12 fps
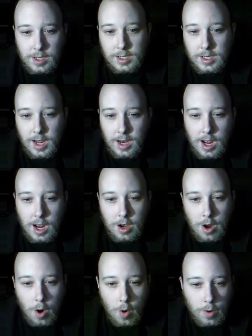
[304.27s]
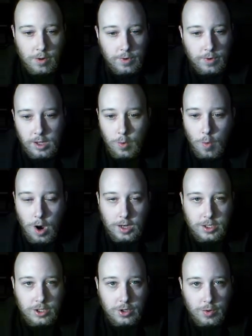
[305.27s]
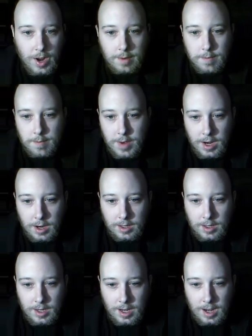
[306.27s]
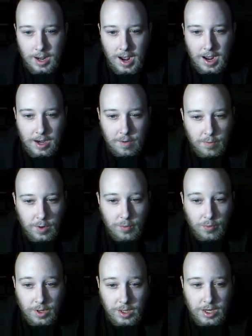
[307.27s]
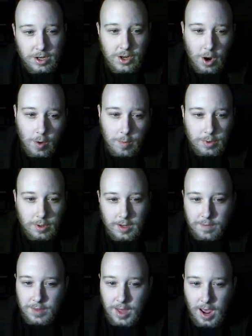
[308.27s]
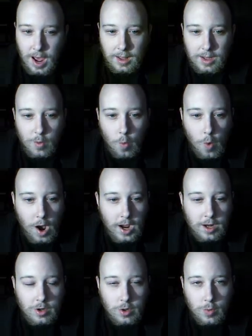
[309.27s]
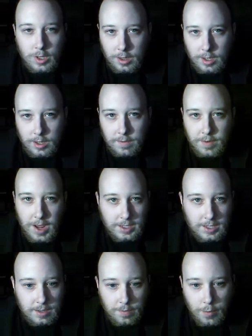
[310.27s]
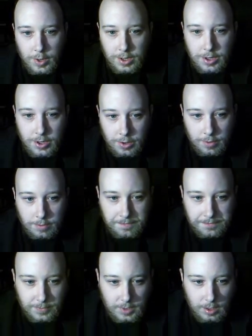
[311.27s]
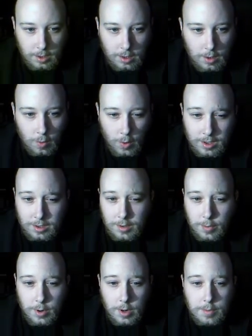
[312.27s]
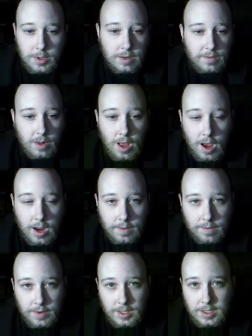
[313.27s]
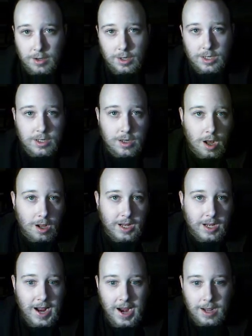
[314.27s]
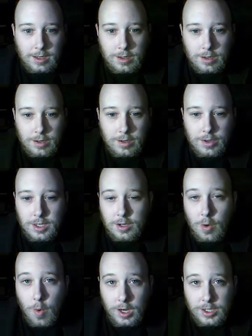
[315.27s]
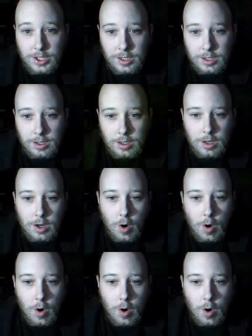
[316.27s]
this, and yet no one really wants to admit it. And if we really don't believe that, then why do we live as if we do? What is the purpose of life? Is there a solid answer to this question?